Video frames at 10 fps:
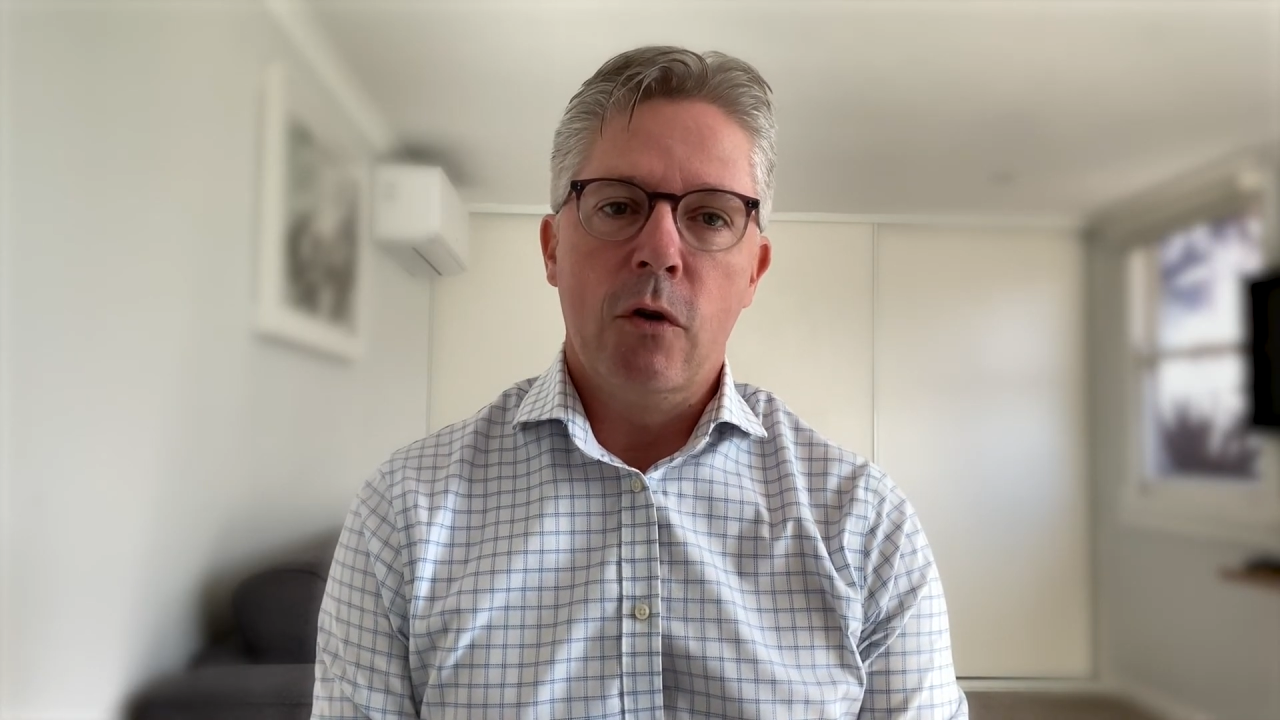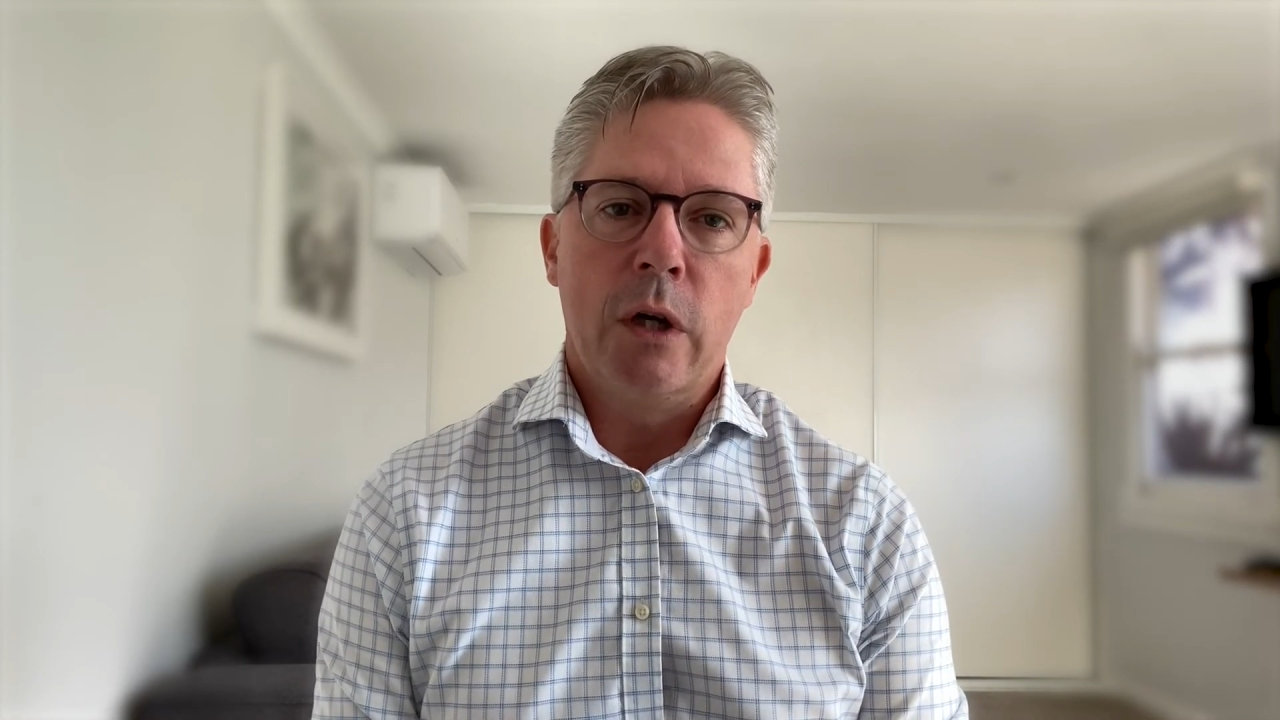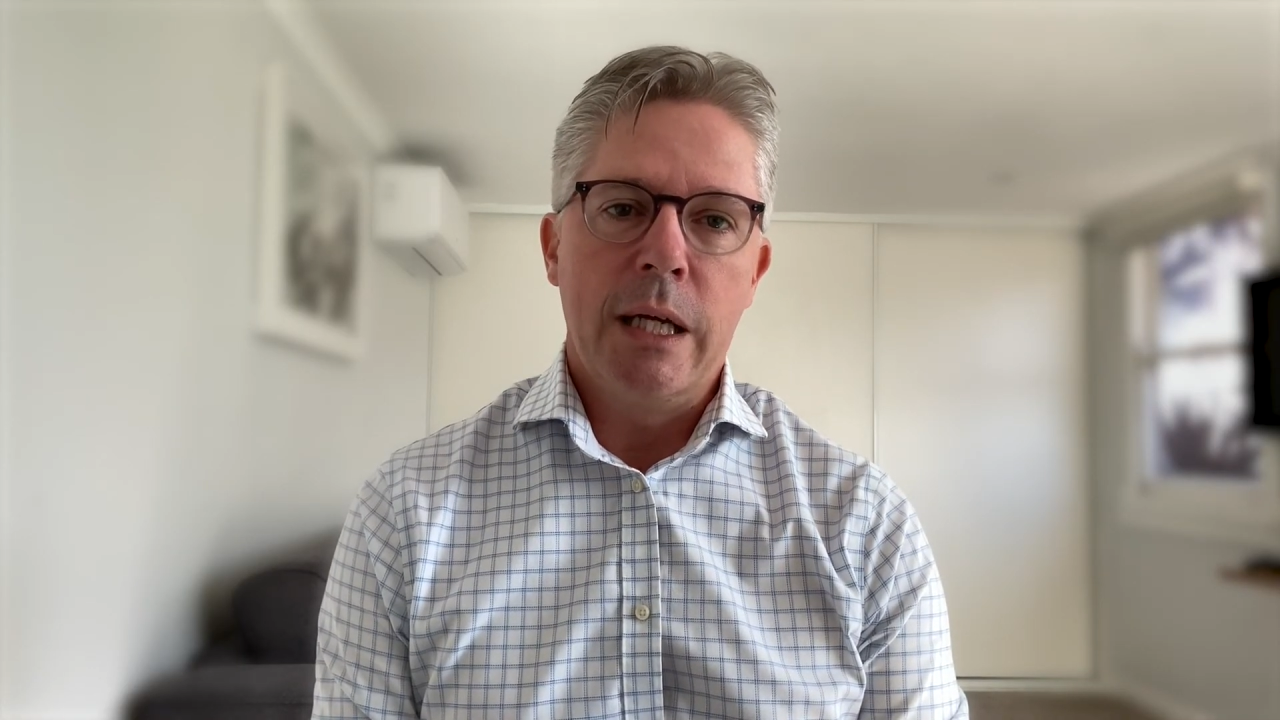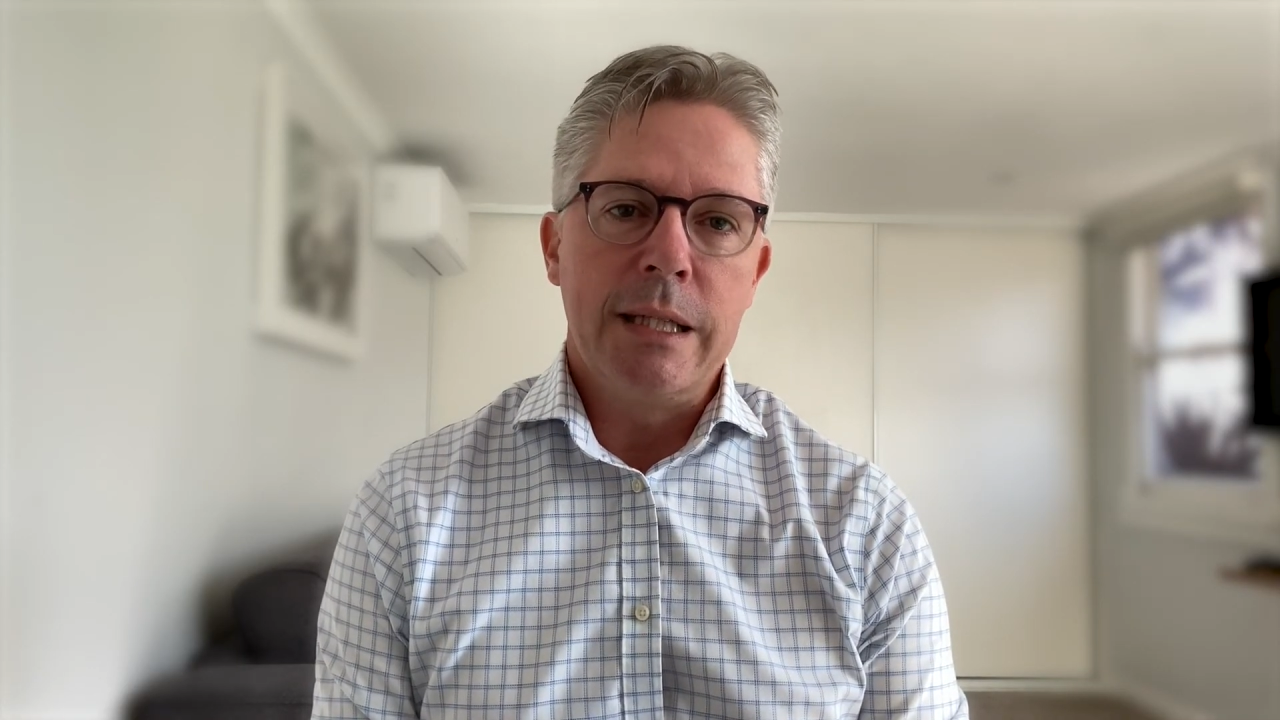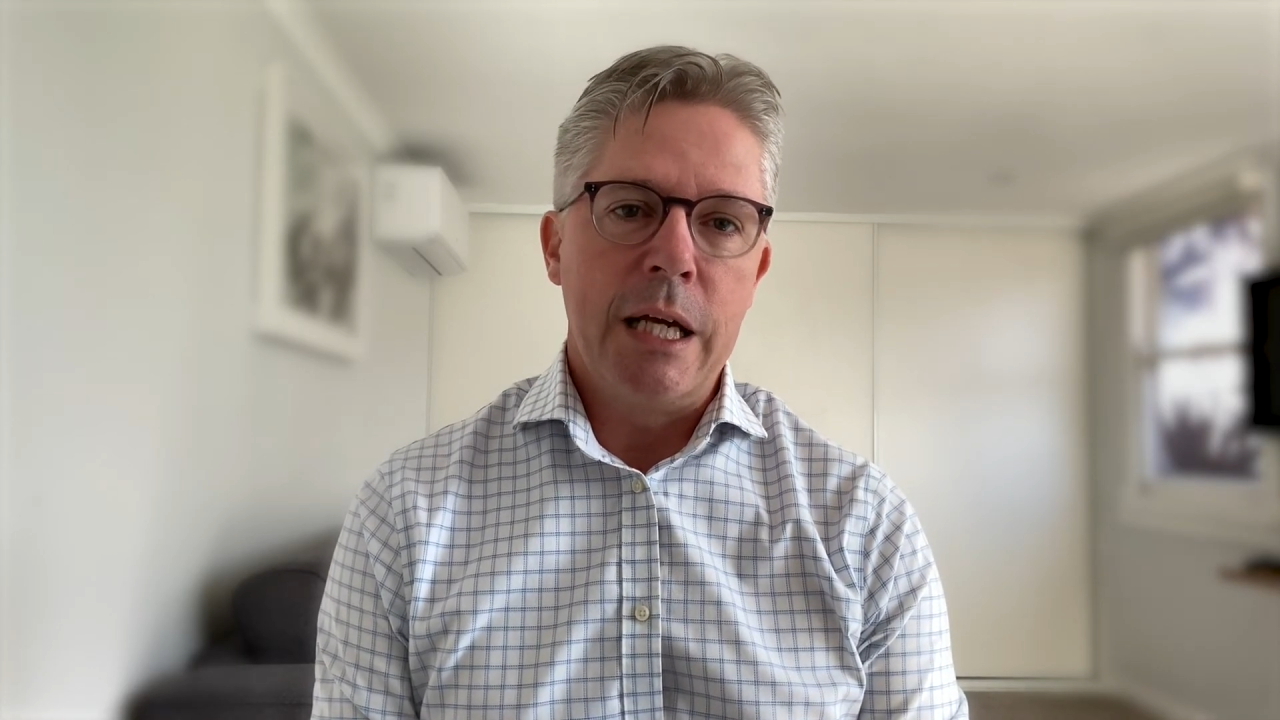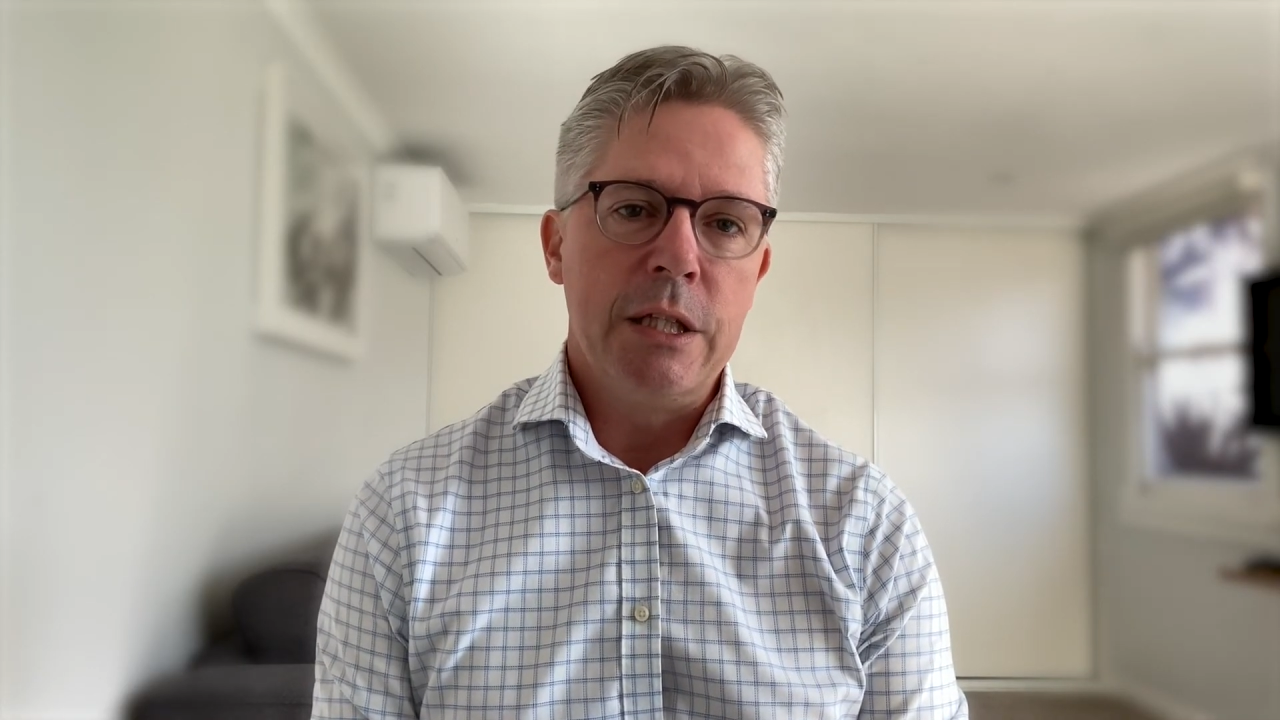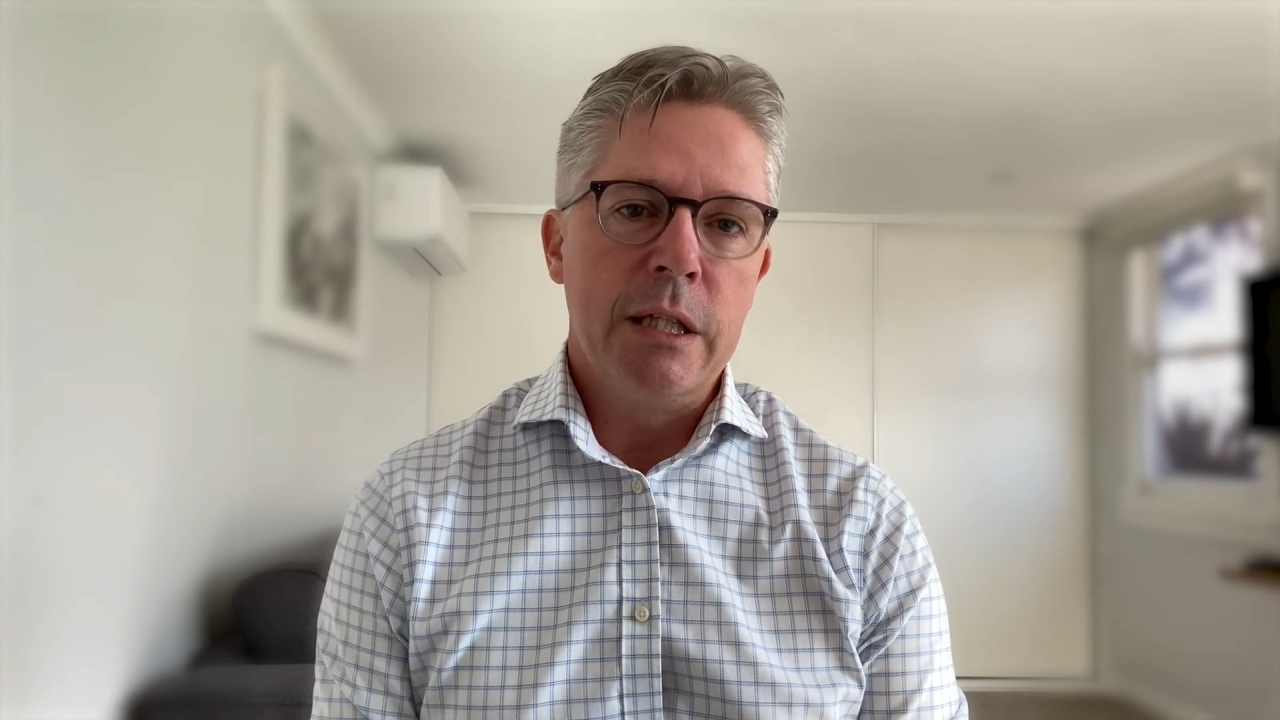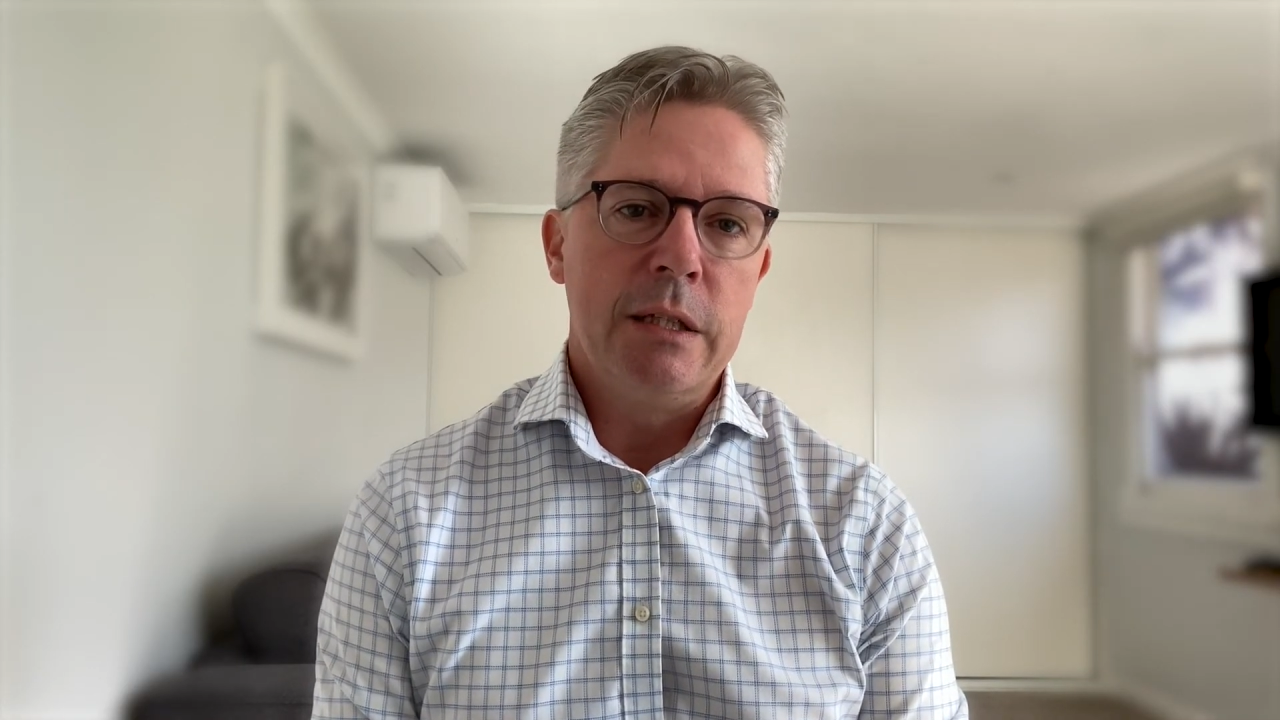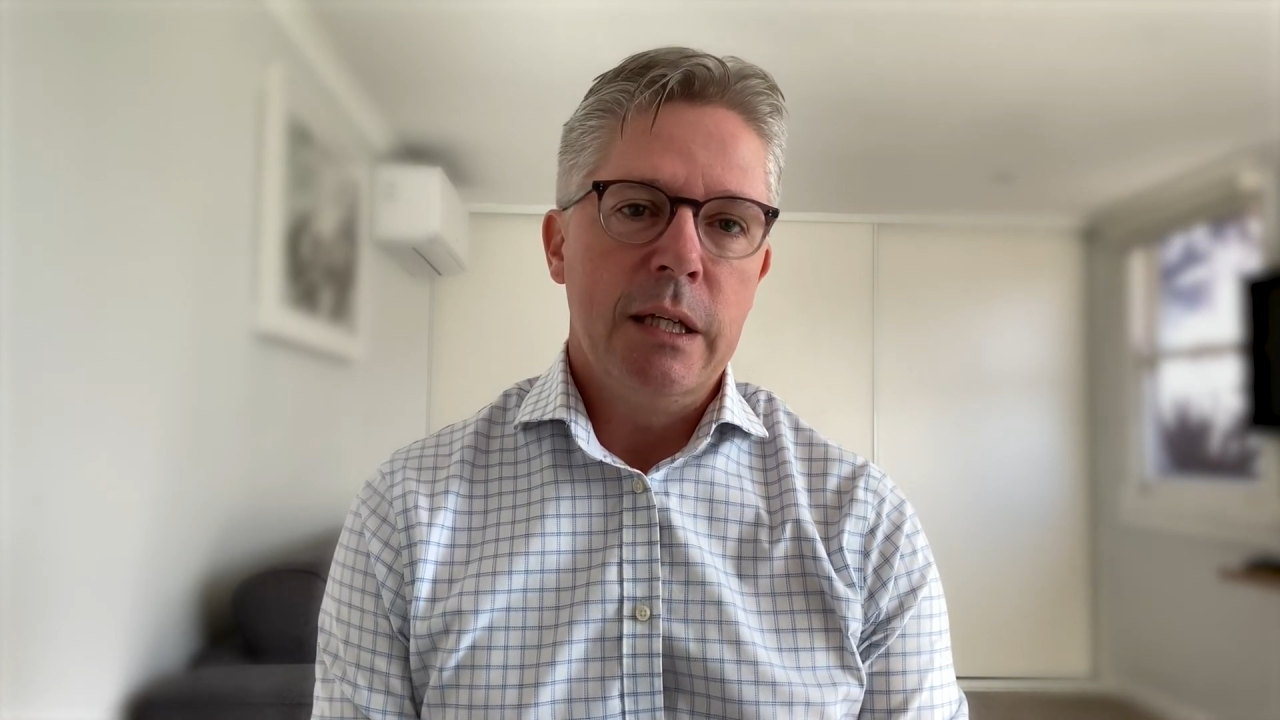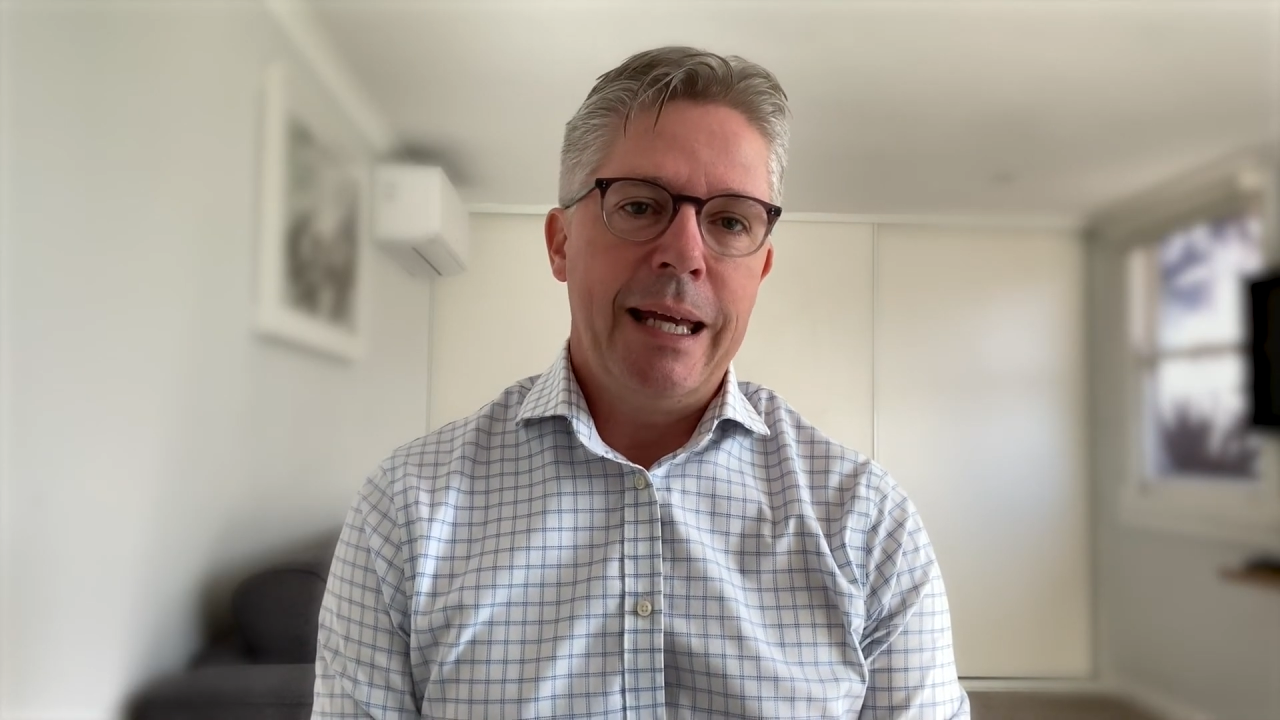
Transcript: organizations